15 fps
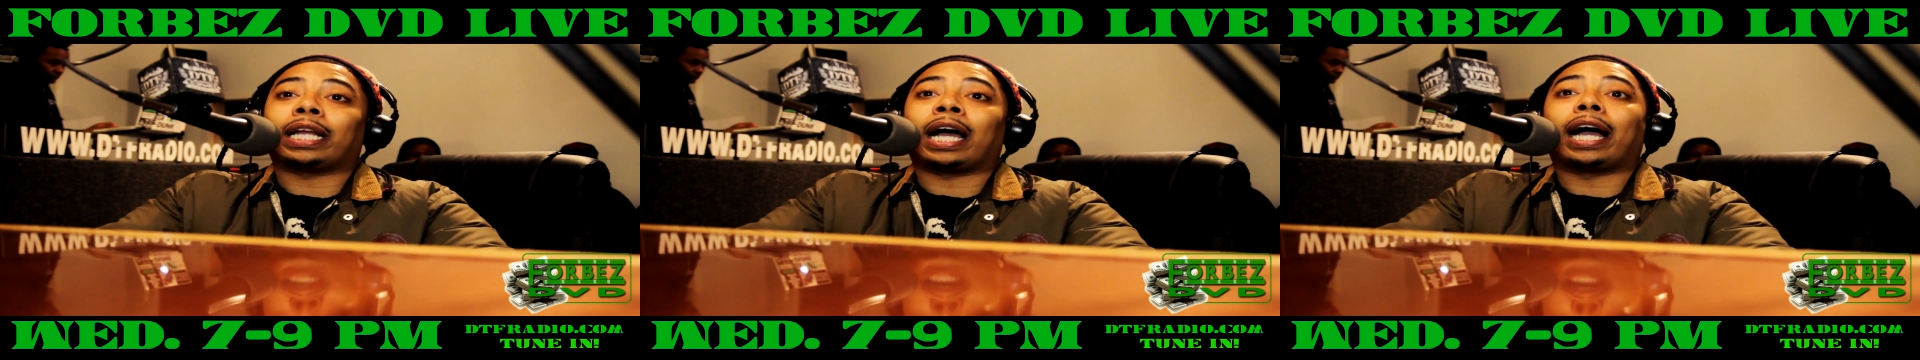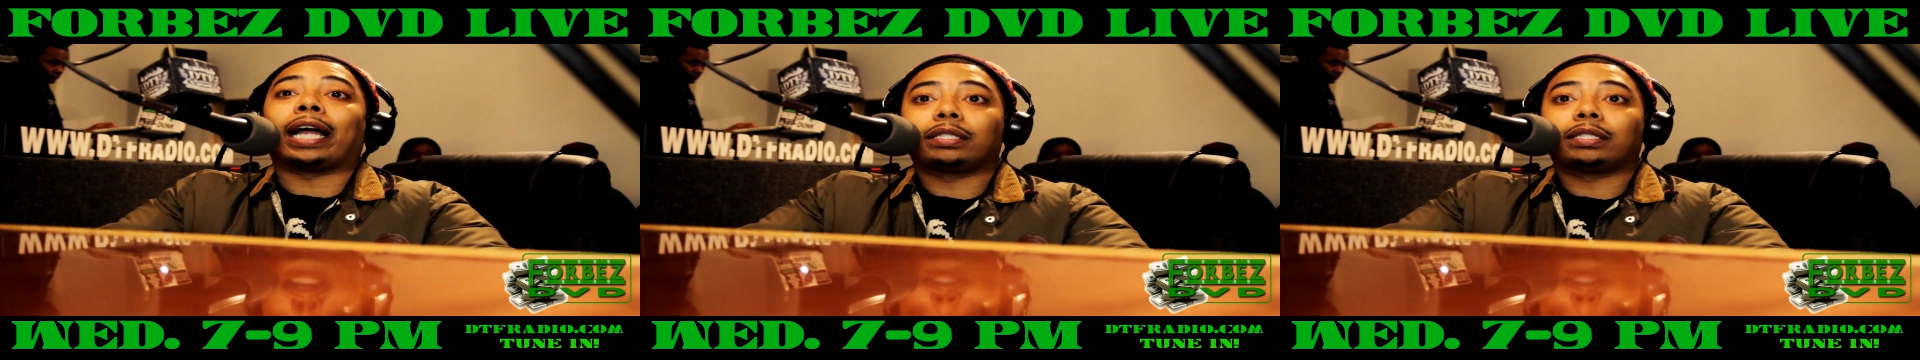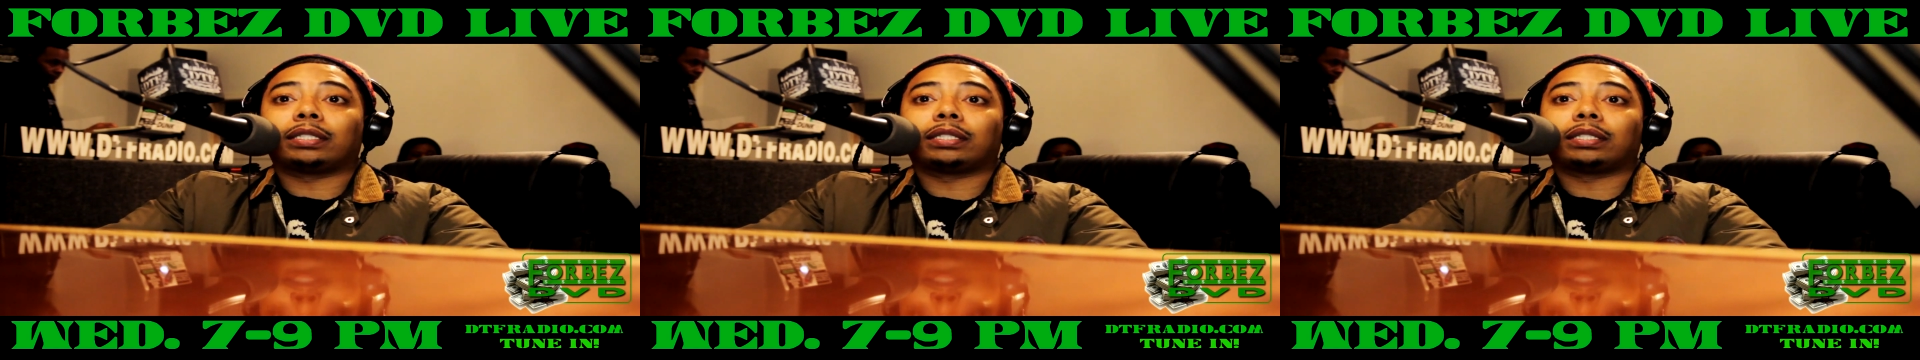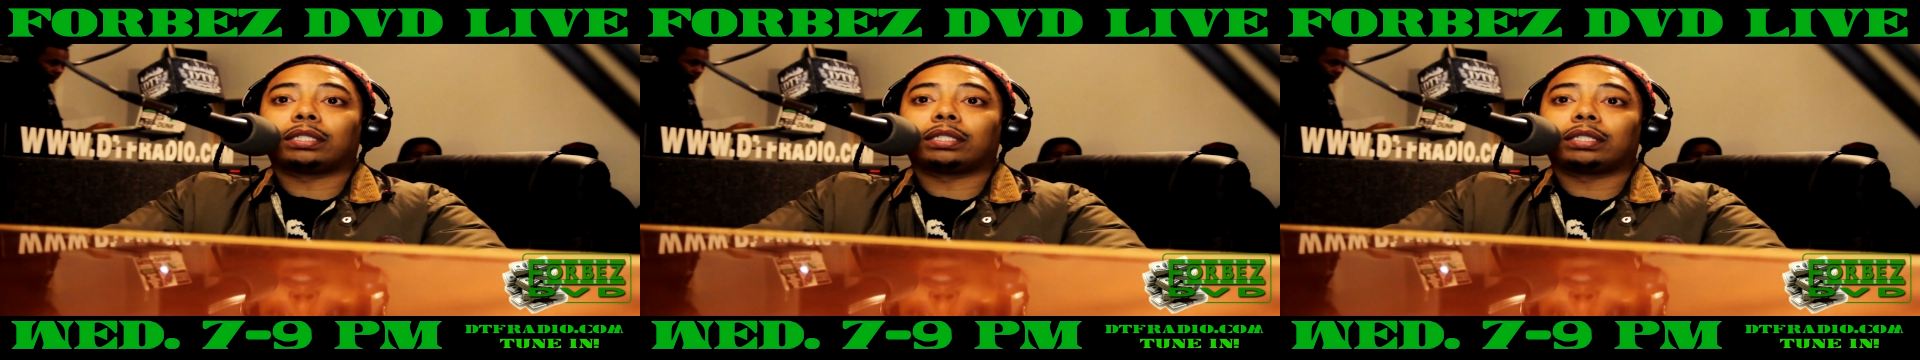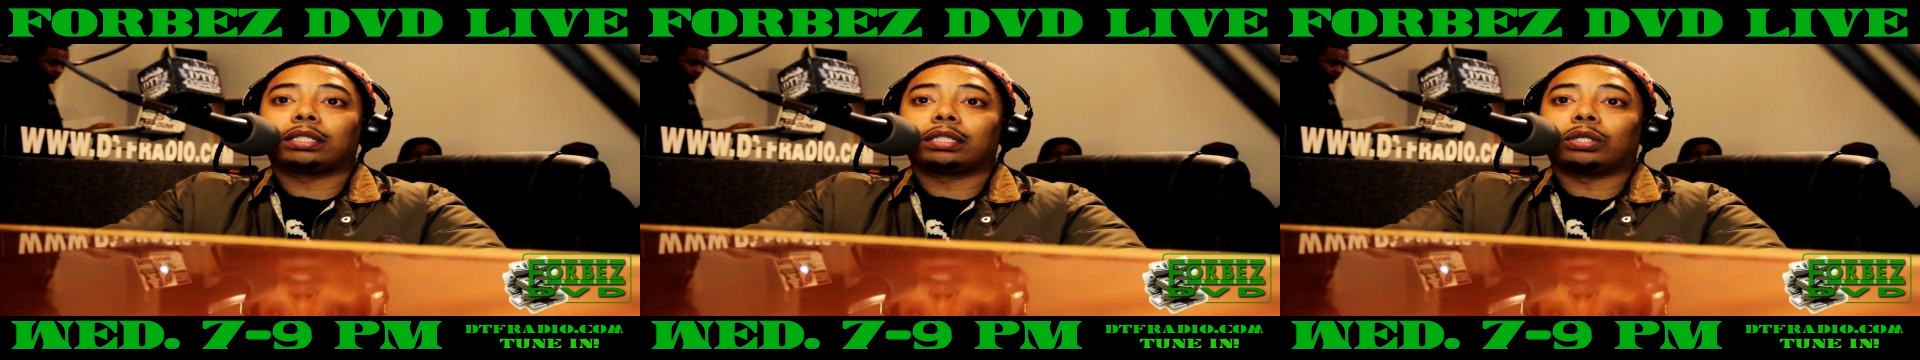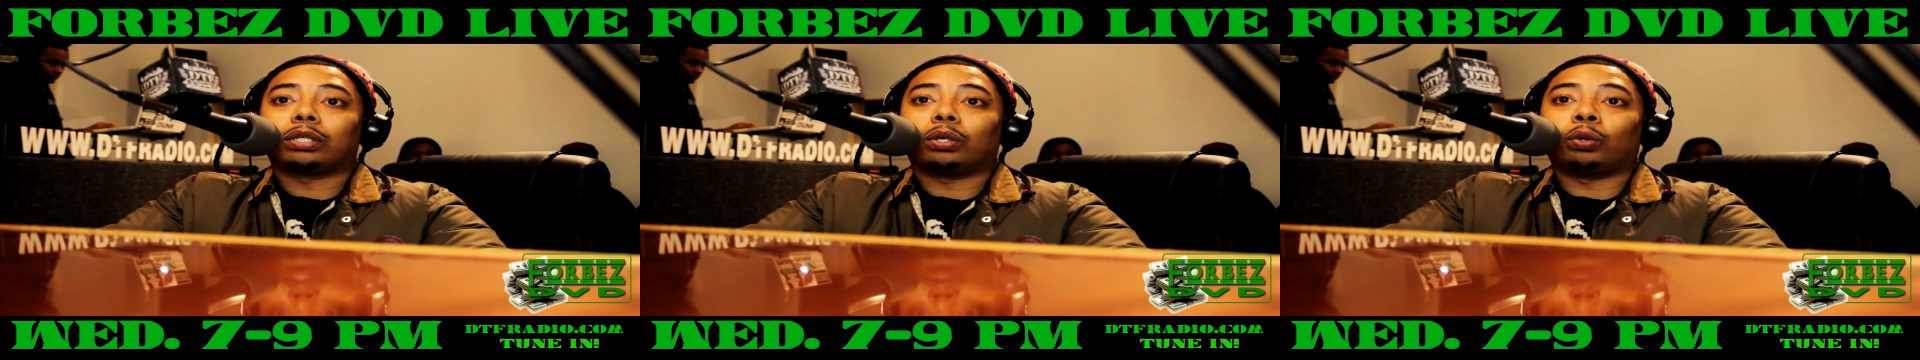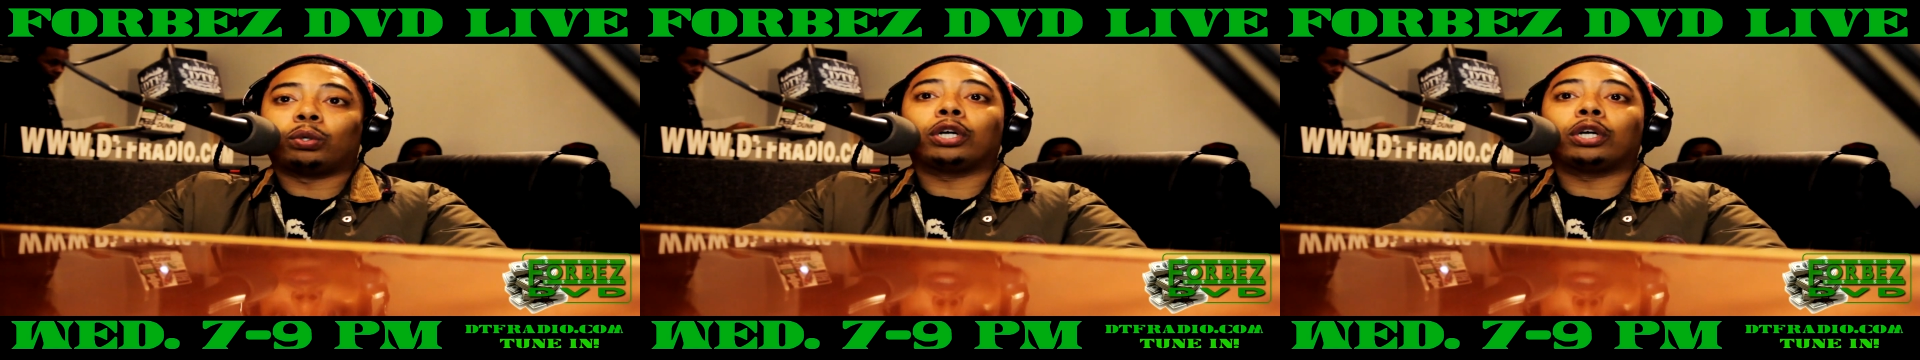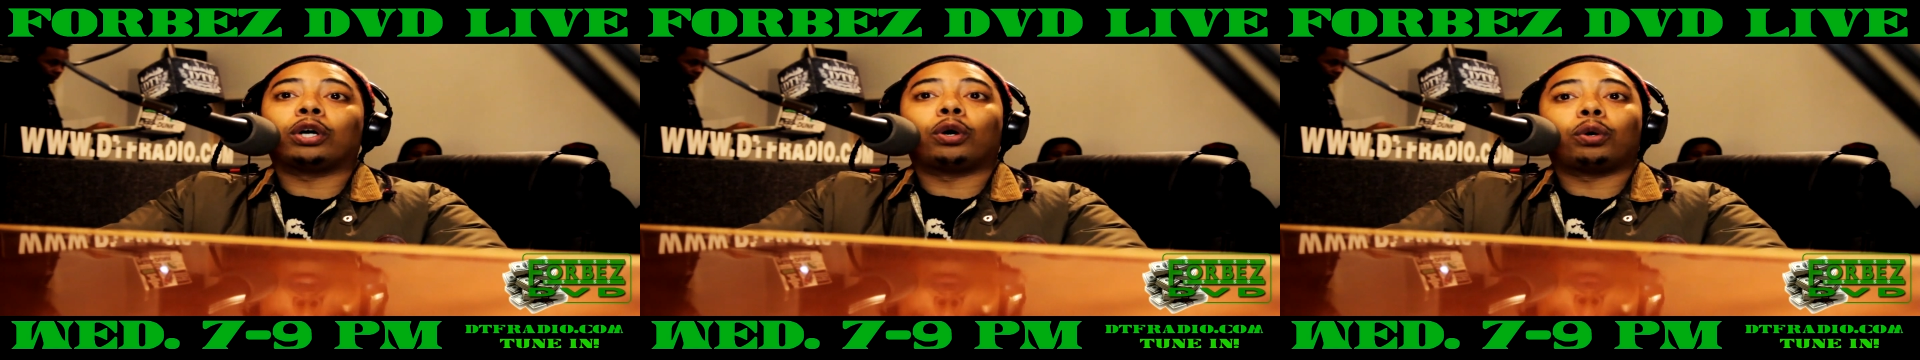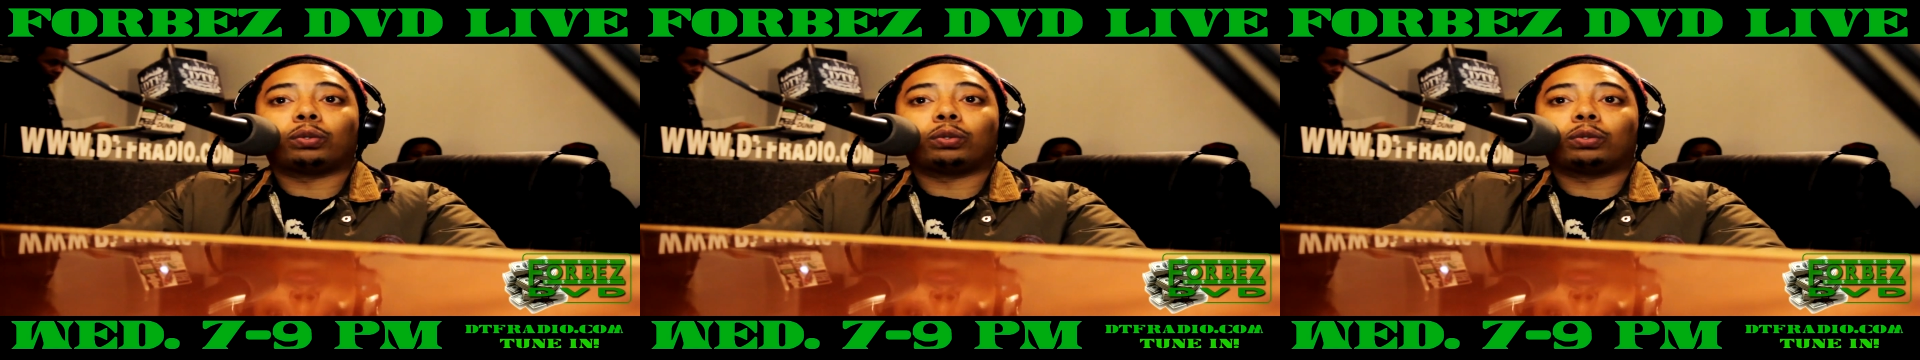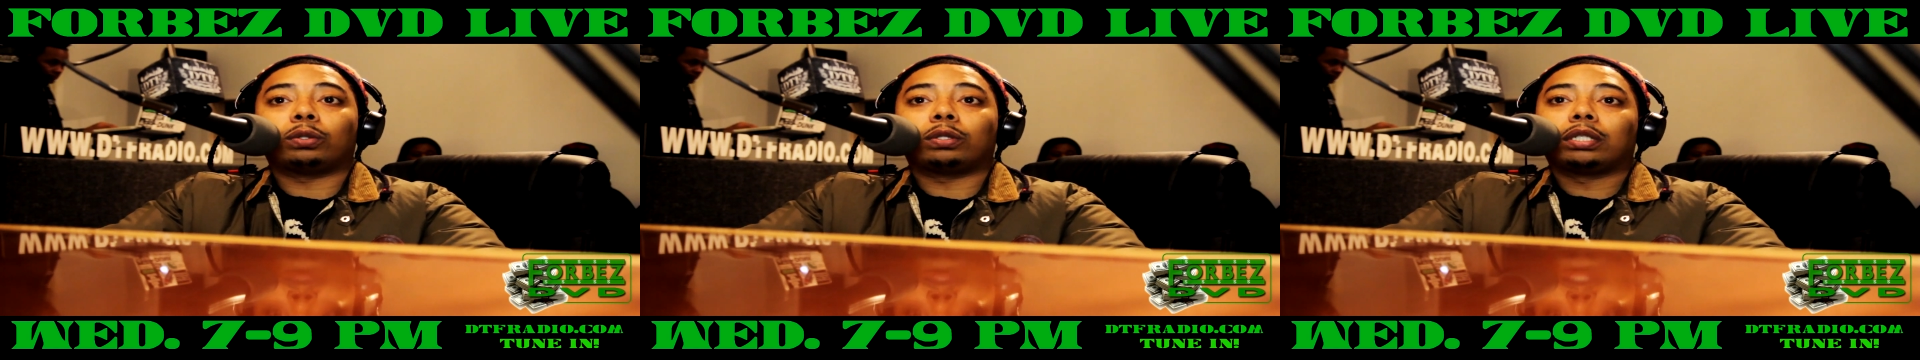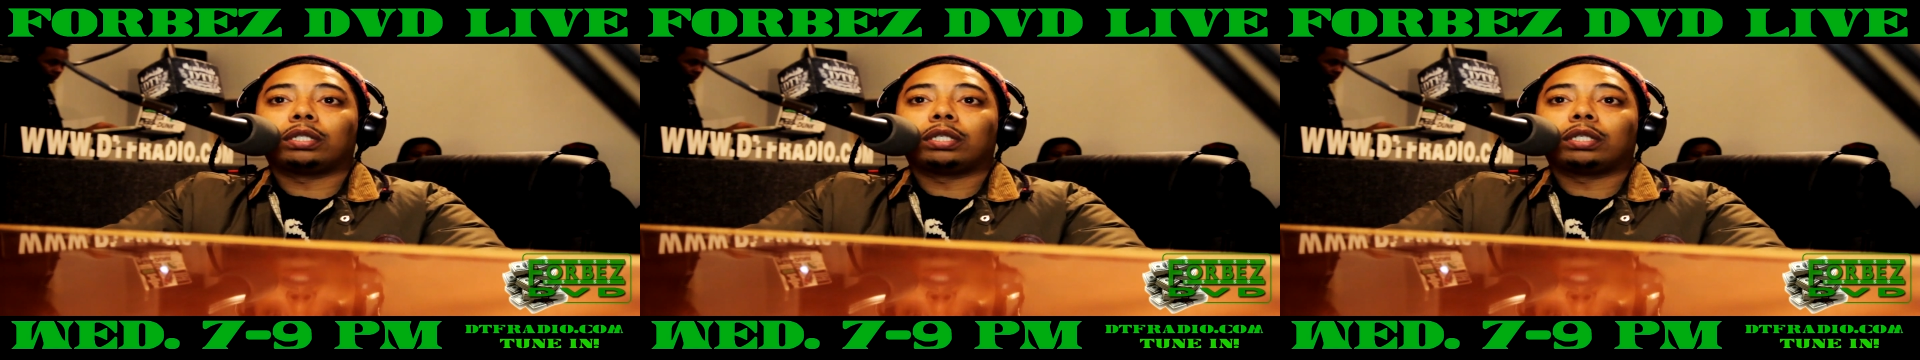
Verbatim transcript: hot on your own.